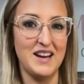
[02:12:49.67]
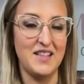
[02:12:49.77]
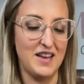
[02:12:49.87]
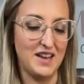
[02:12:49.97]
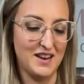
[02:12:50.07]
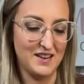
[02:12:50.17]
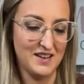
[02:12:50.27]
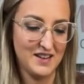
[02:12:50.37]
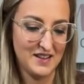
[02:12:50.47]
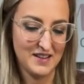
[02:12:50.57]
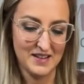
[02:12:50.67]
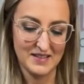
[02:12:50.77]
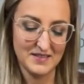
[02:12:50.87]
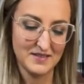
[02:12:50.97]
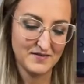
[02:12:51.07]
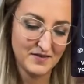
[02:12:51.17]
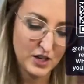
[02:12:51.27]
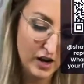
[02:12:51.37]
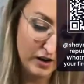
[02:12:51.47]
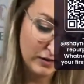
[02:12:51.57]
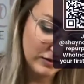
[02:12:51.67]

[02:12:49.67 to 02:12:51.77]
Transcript: and then, you know,